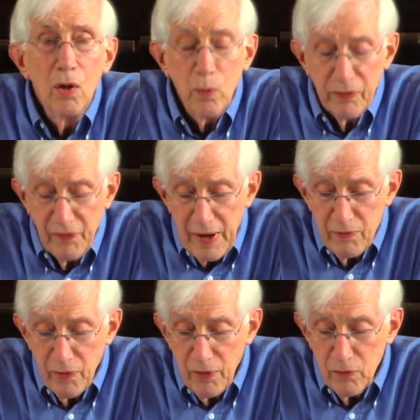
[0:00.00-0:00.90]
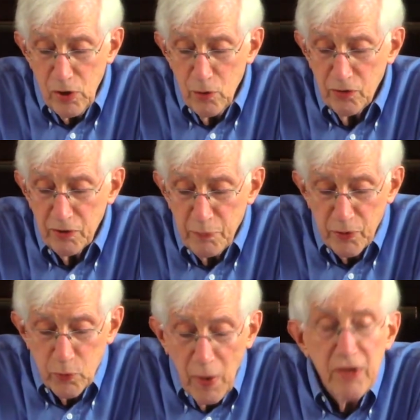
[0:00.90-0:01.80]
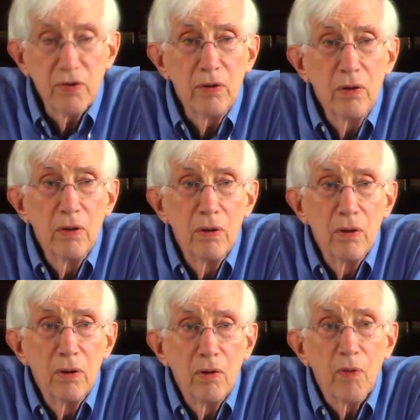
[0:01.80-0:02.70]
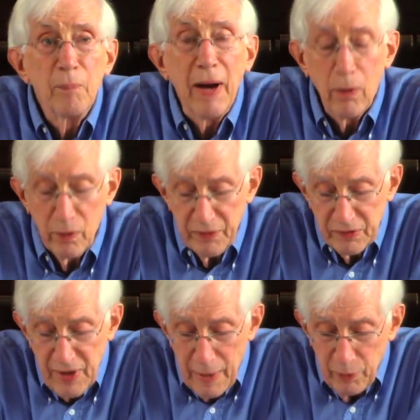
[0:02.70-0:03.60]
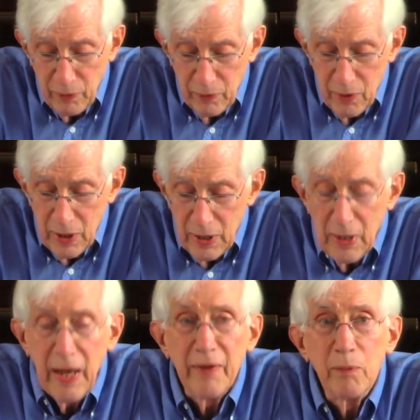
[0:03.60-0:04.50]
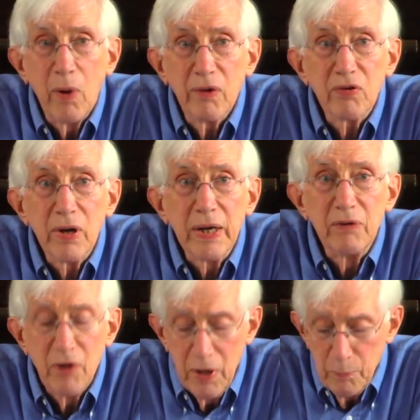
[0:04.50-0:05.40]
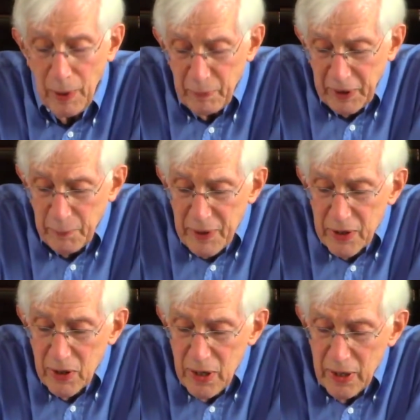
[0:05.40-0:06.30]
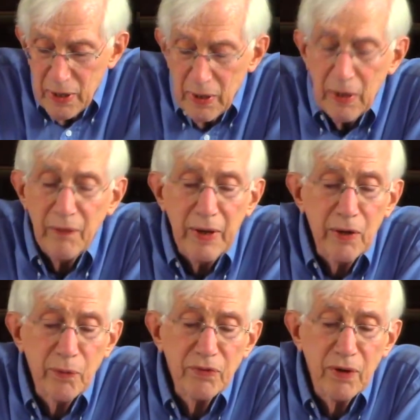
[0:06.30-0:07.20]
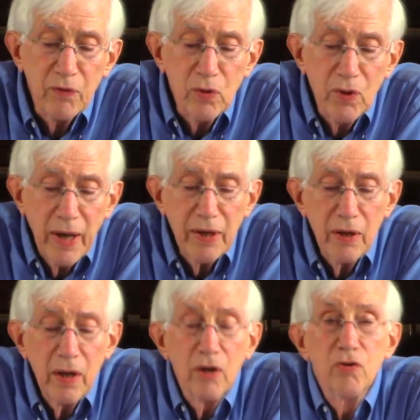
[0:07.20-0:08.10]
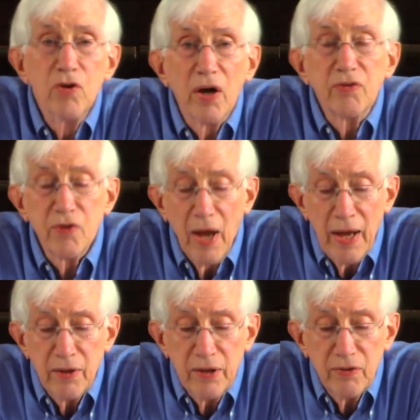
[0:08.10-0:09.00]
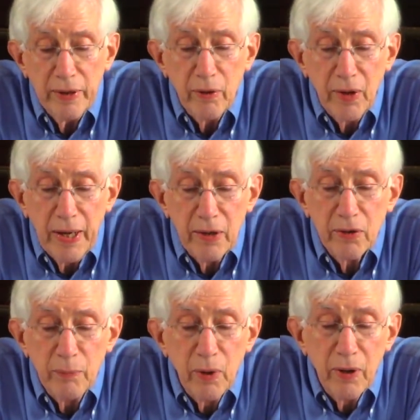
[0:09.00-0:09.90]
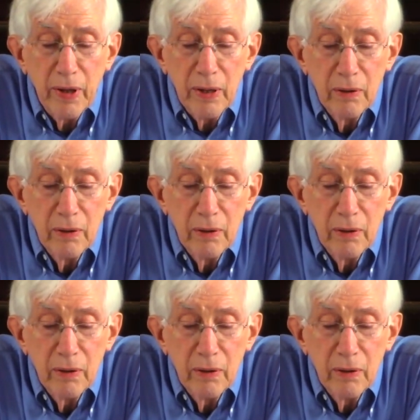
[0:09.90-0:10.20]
We favor the use of persuasion, the power of example, and the marshaling of public opinion in the interests of a united, just, and desegregated community.